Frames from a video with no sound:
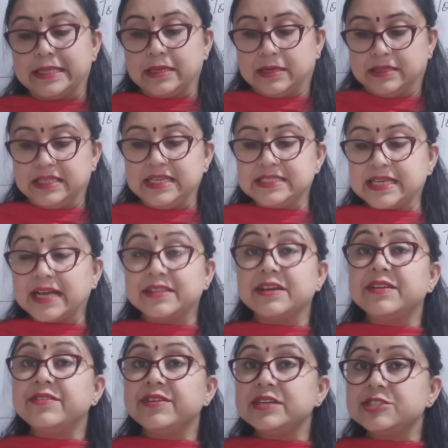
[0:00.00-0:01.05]
these are
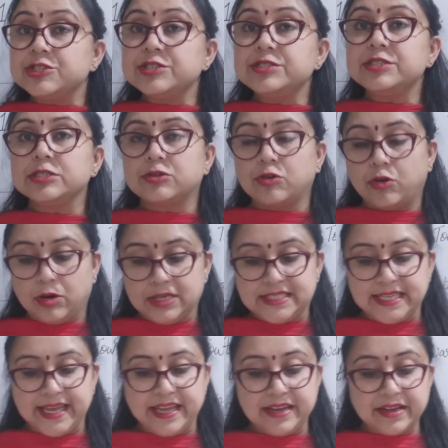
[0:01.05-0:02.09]
the written records
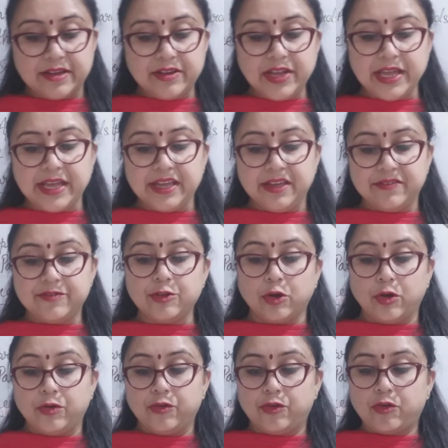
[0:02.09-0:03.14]
engraved
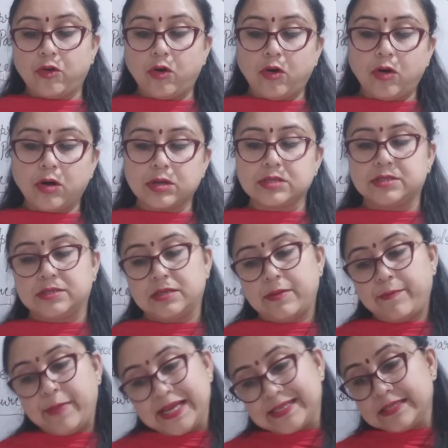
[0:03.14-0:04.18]
on rocks,
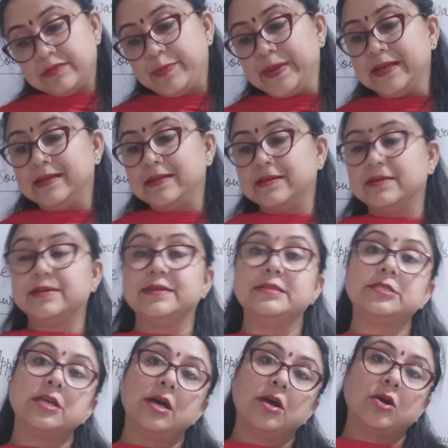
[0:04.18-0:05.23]
metal
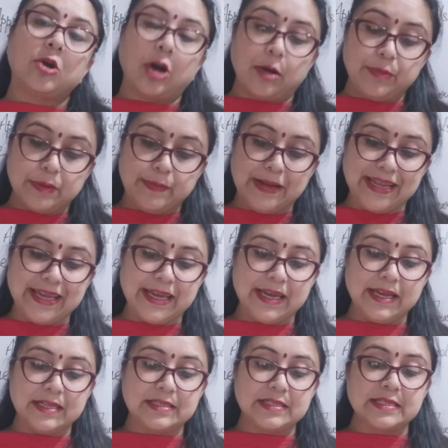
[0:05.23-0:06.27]
pillars, copper
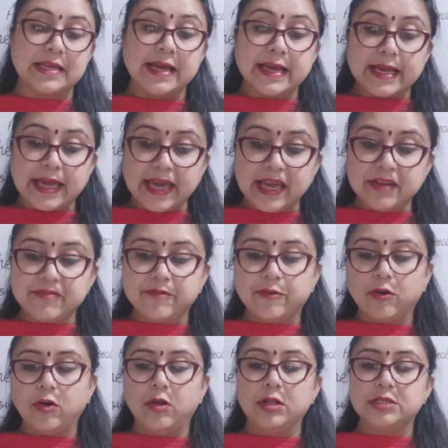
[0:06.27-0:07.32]
plates, cave
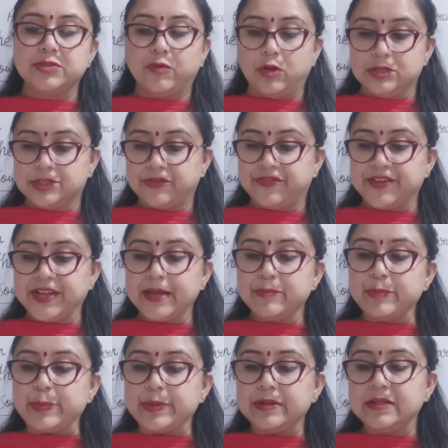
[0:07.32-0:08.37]
walls, walls of
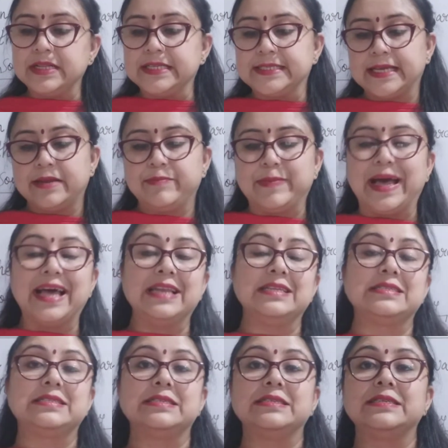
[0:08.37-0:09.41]
temples and
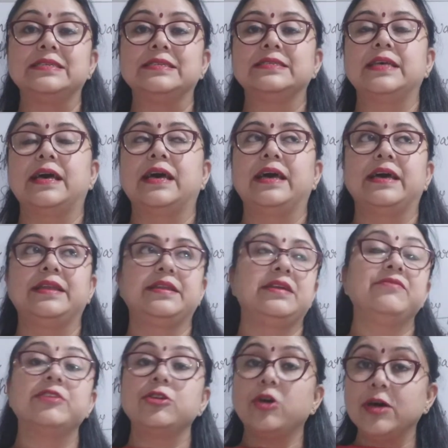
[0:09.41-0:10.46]
palaces, and
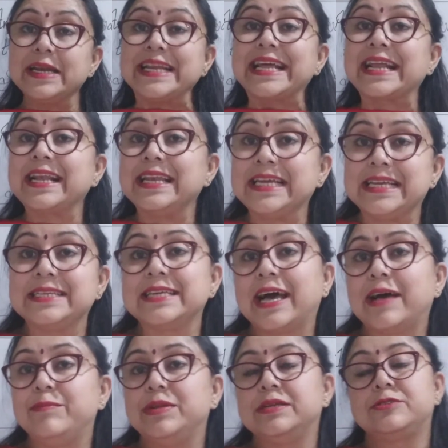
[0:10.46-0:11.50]
even on clay
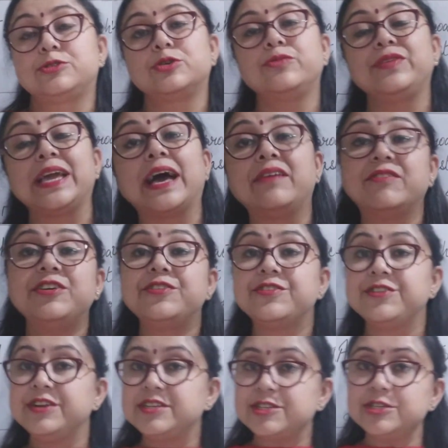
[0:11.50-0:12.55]
tablets. So we have a
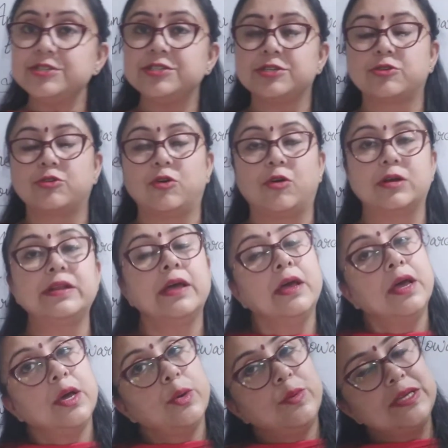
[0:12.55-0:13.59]
written record
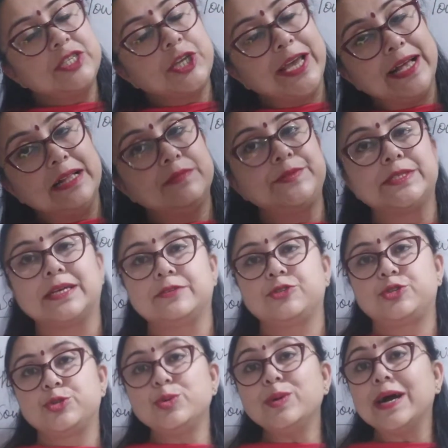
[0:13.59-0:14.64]
which helps
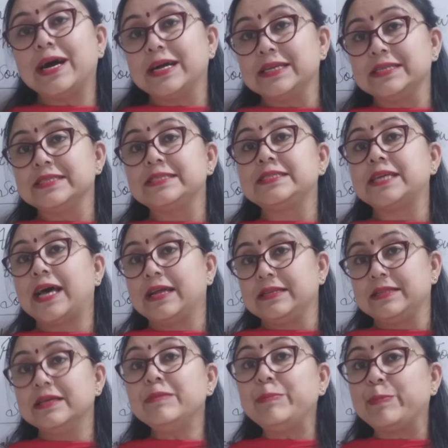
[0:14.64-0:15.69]
us to
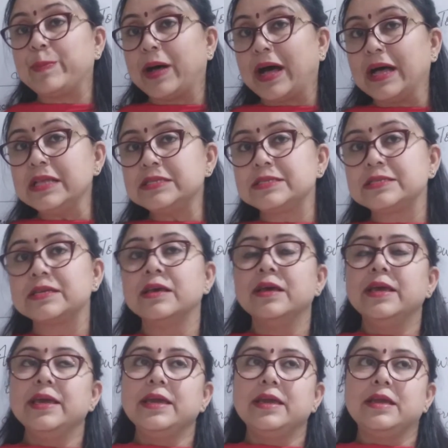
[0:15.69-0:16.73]
understand the past
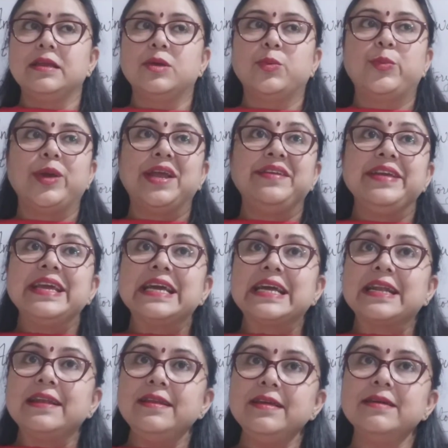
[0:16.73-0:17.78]
in a very
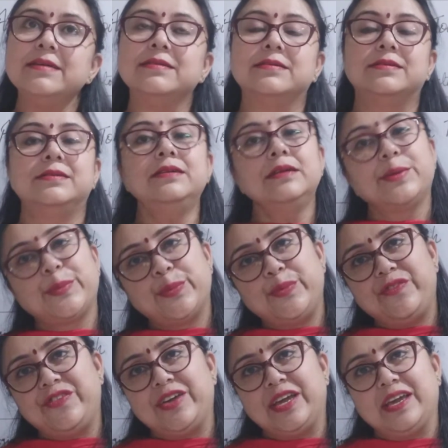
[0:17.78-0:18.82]
clear
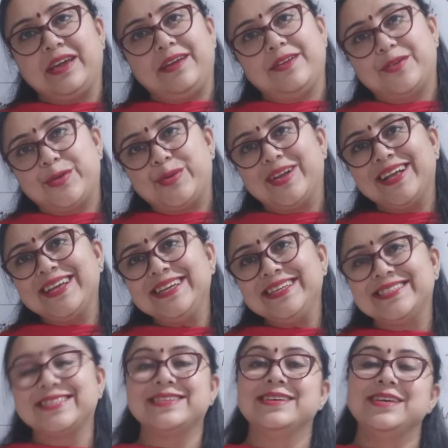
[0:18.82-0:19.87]
way,
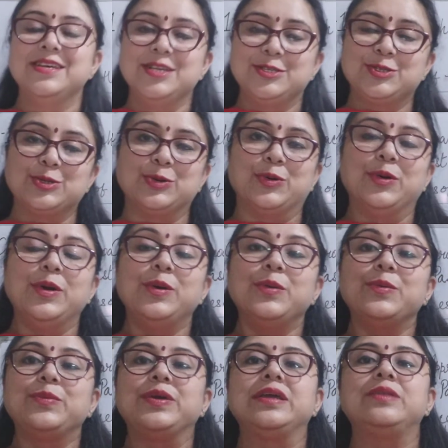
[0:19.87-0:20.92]
right? So
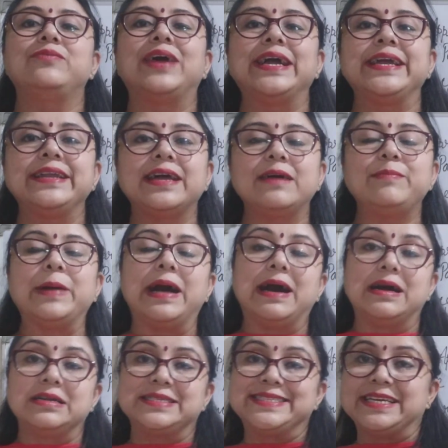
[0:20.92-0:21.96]
we'll wind up
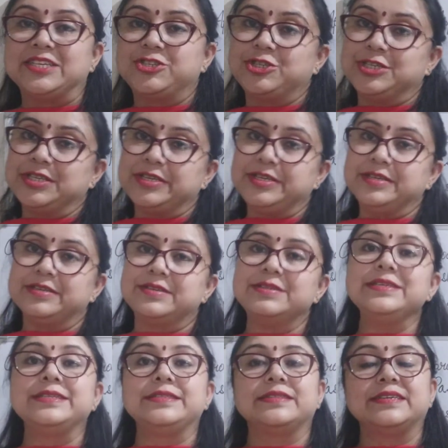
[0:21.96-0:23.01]
our session here.
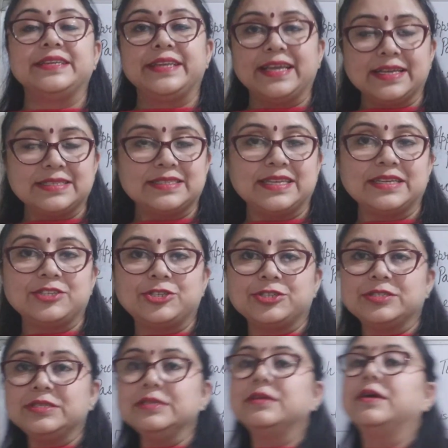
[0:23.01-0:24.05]
In the next
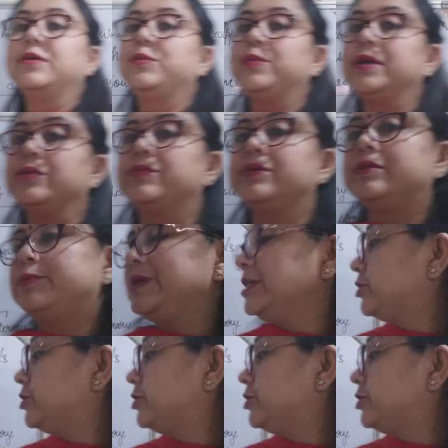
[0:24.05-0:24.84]
session, we will be